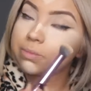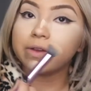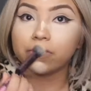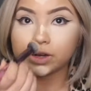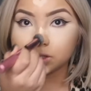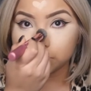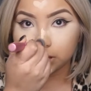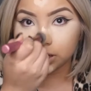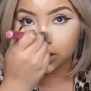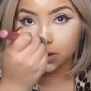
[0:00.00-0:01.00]
my friend's
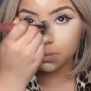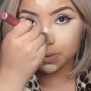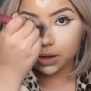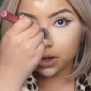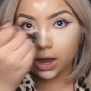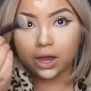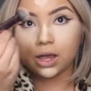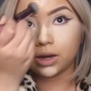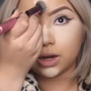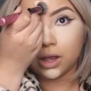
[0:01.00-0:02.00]
makeup
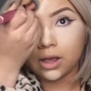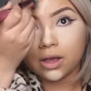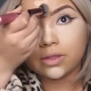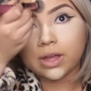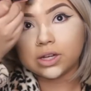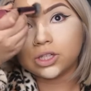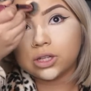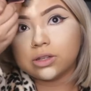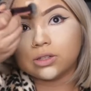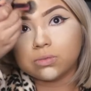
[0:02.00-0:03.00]
and that
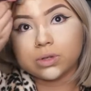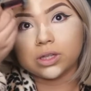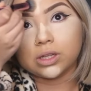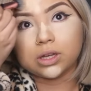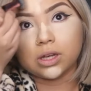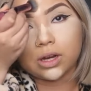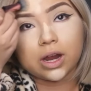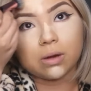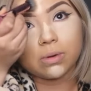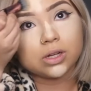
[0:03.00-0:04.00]
shit looked really good.
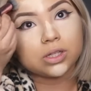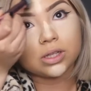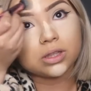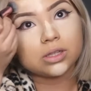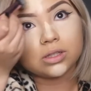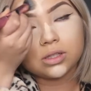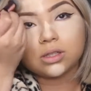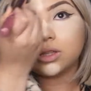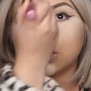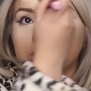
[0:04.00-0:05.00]
Airbrush like this.
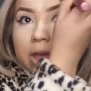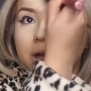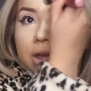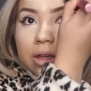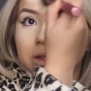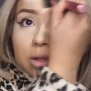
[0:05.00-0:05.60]
That.